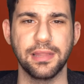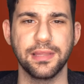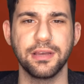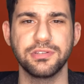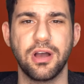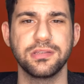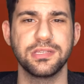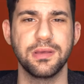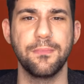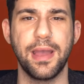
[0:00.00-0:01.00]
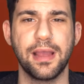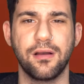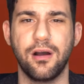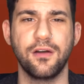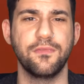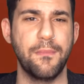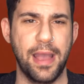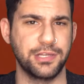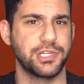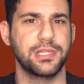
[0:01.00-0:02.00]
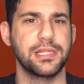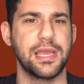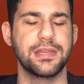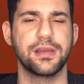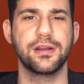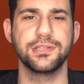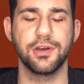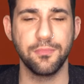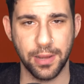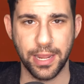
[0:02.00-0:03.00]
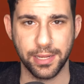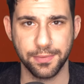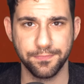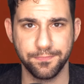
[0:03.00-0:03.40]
and Leo tosses him back off, magically landing on his own bike.